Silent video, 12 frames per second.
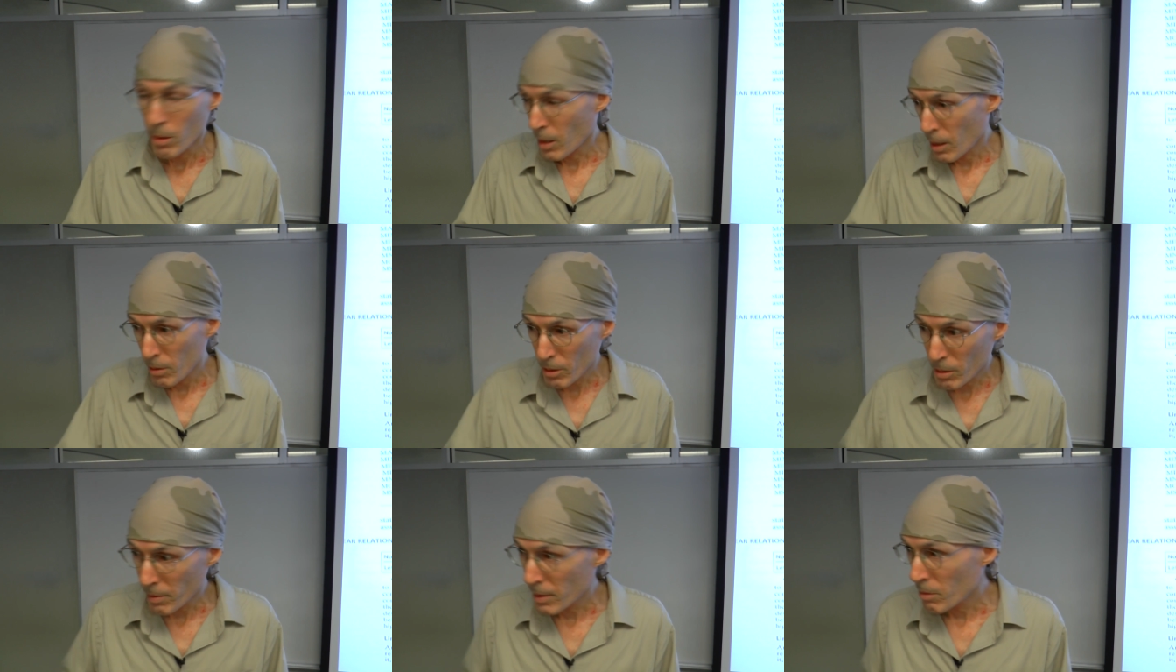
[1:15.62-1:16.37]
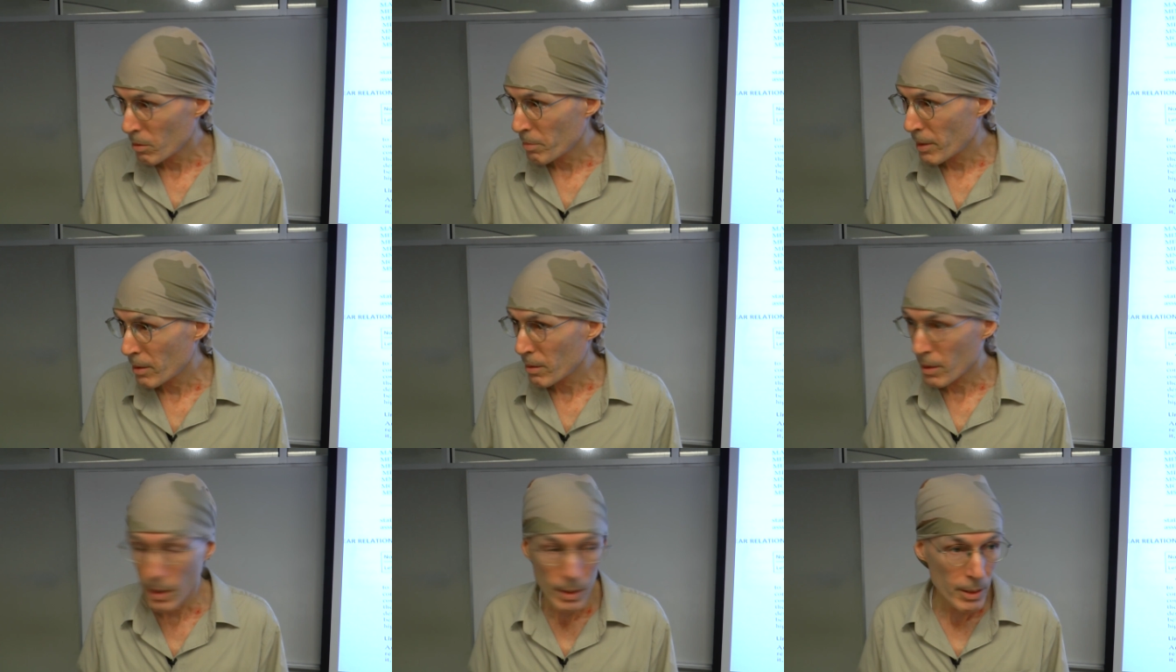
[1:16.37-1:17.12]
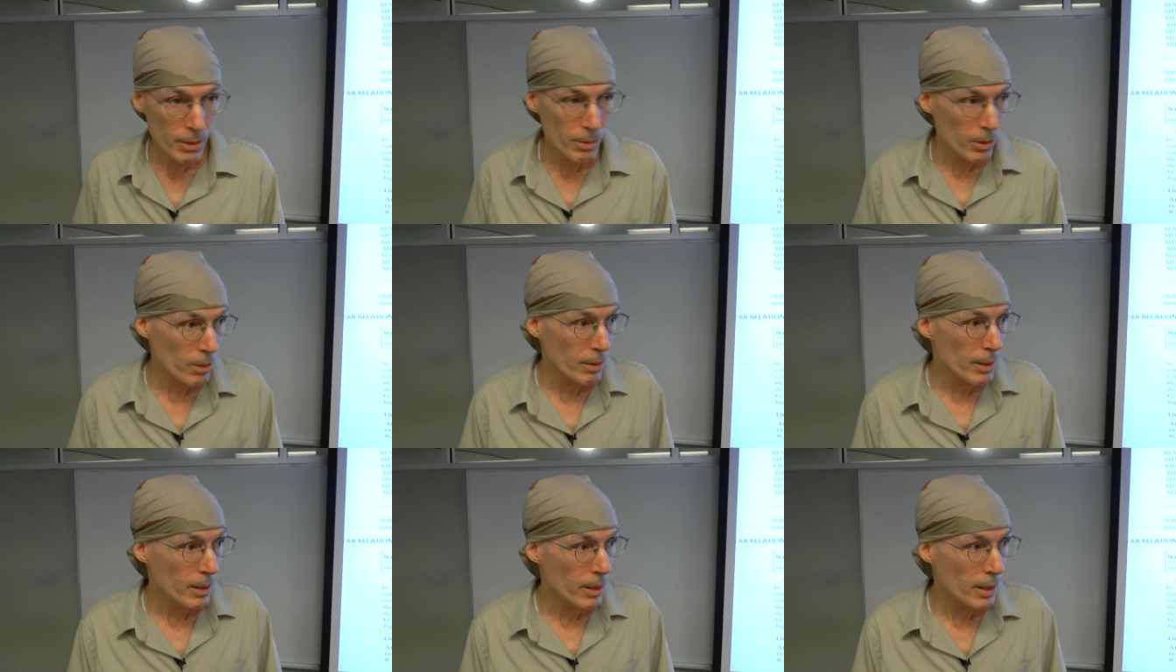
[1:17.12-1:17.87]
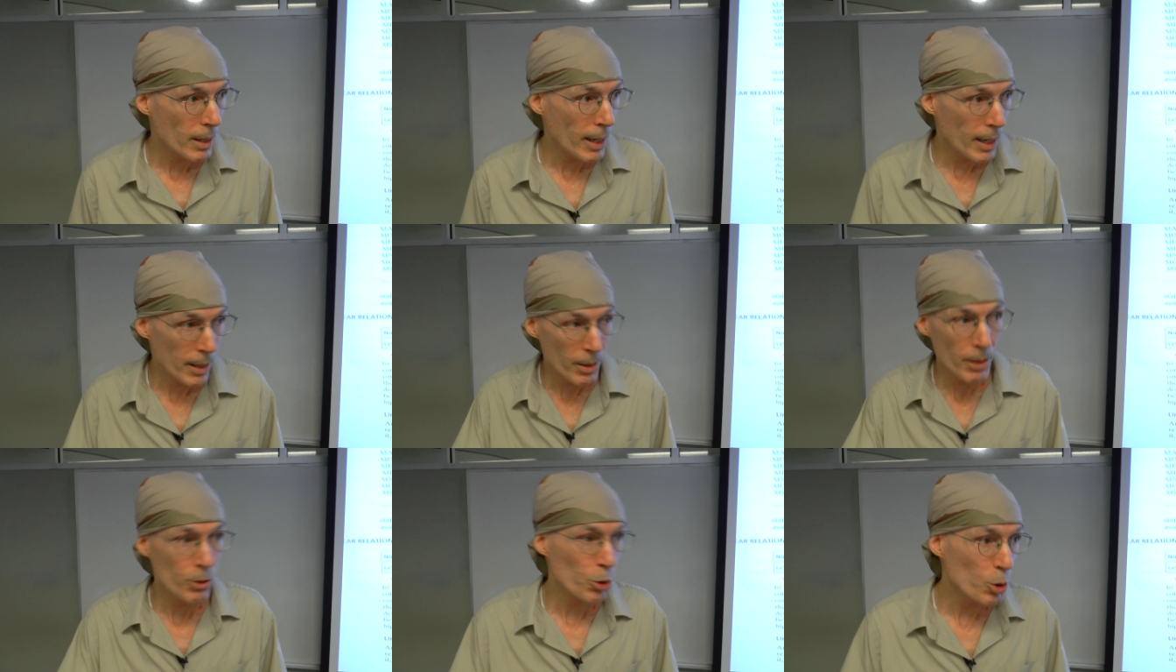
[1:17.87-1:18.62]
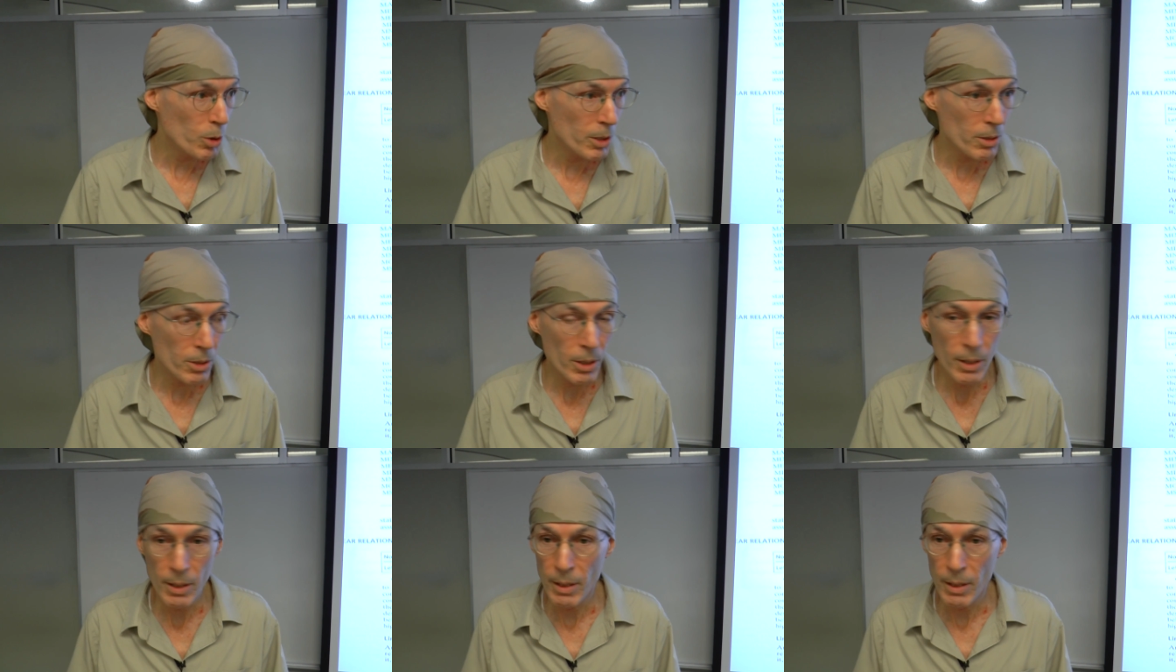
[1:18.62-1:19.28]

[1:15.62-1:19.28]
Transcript: I looked around at what my other colleagues were doing and their students,